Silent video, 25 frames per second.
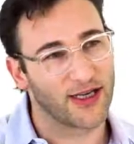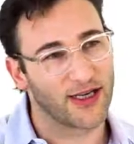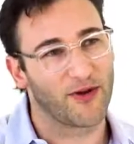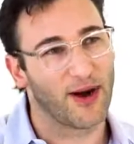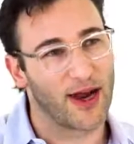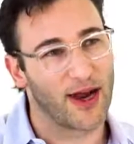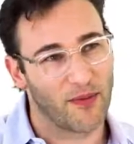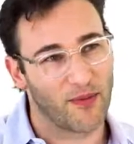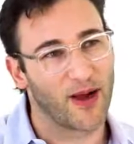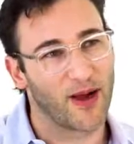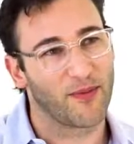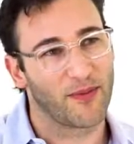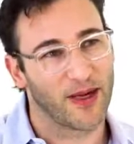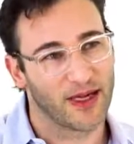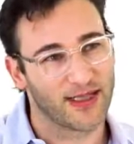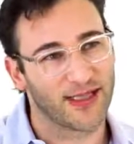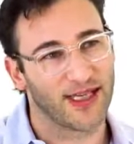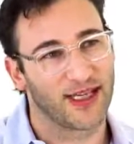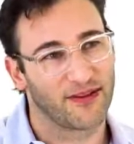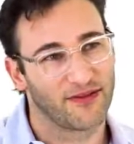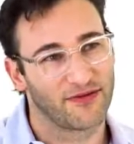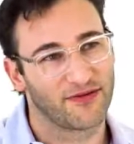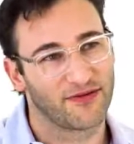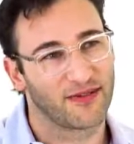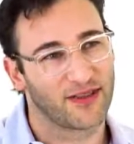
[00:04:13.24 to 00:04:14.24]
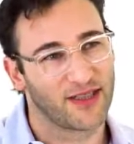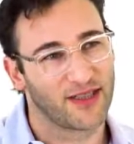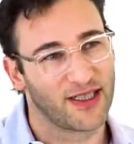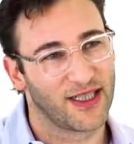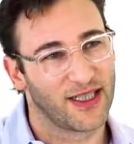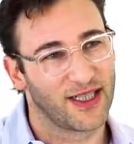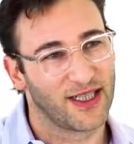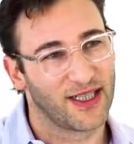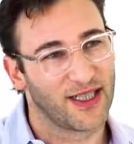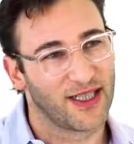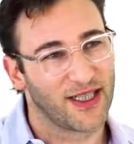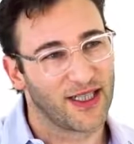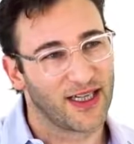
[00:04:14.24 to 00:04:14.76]
I ran by myself.
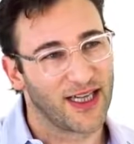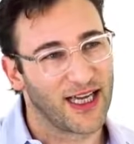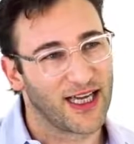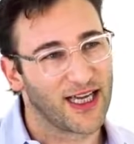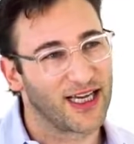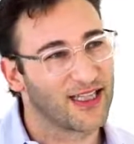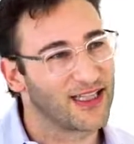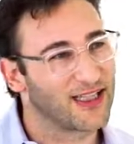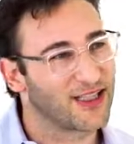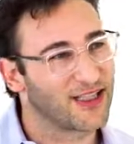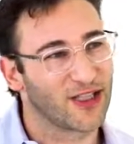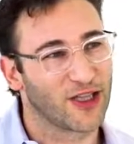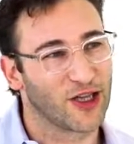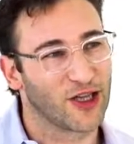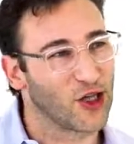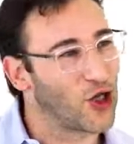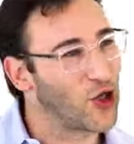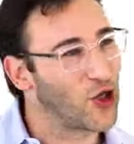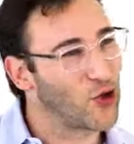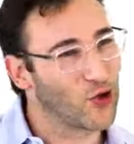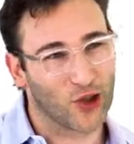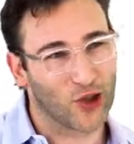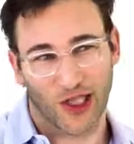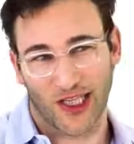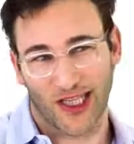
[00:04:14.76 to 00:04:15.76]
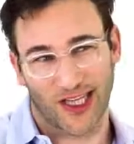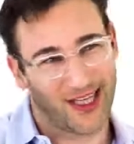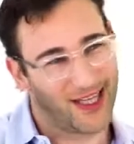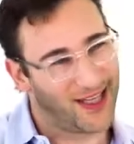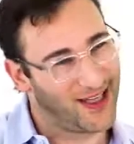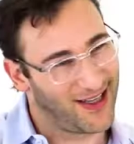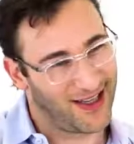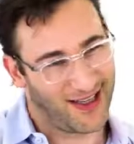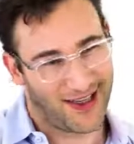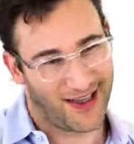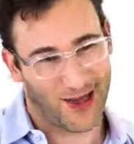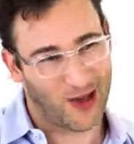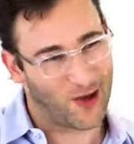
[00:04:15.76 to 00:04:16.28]
And it's lonely,
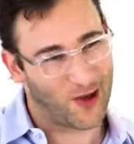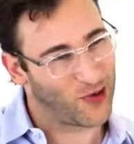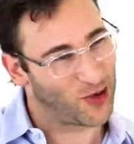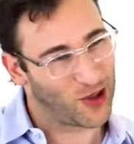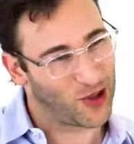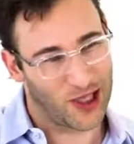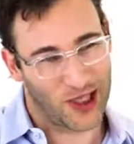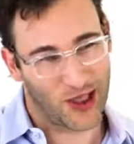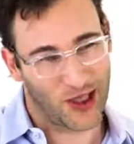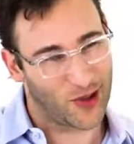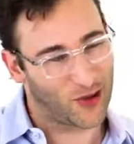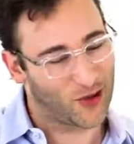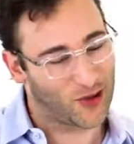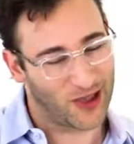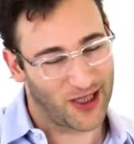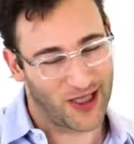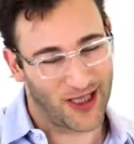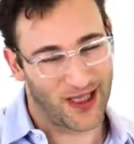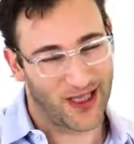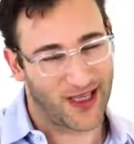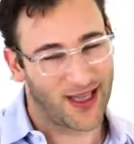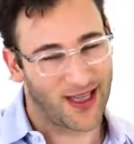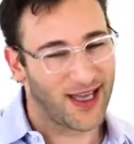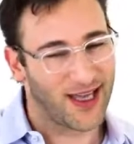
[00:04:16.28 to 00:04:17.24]
lonely, lonely.